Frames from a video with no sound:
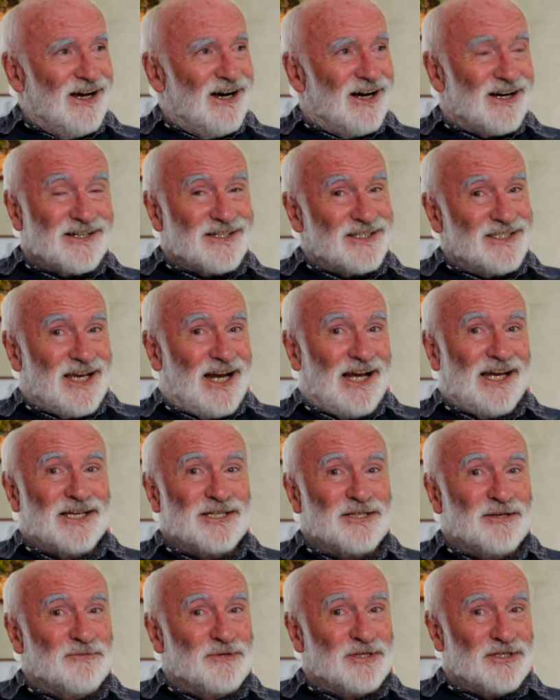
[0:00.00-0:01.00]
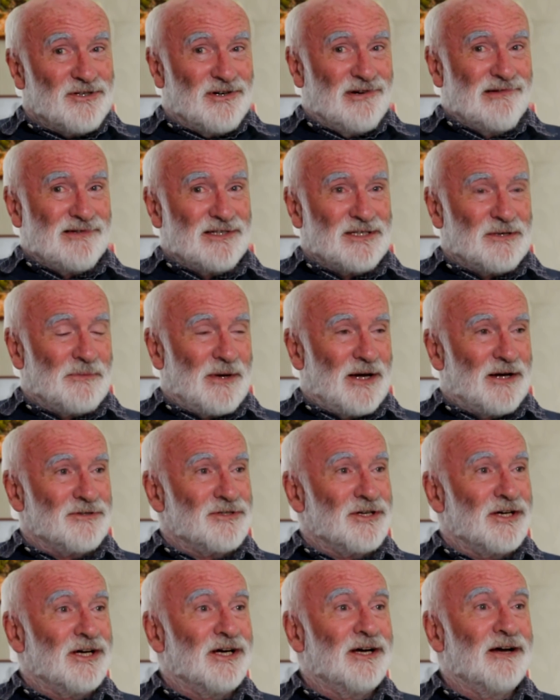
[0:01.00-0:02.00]
I could tell you some stories
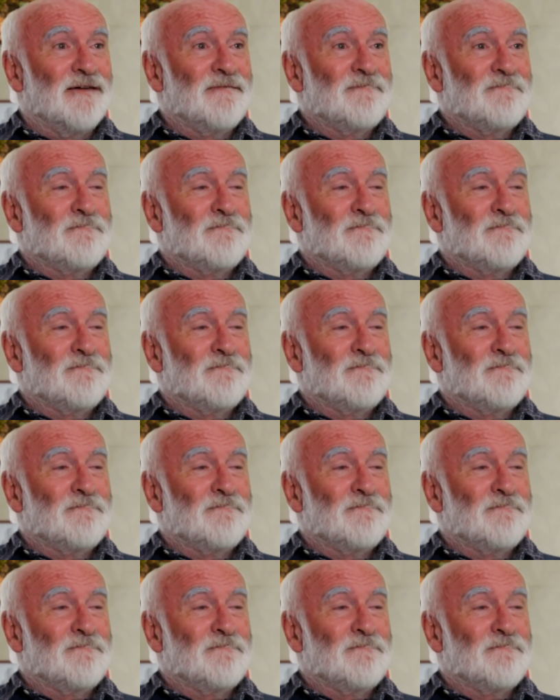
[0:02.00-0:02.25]
about her.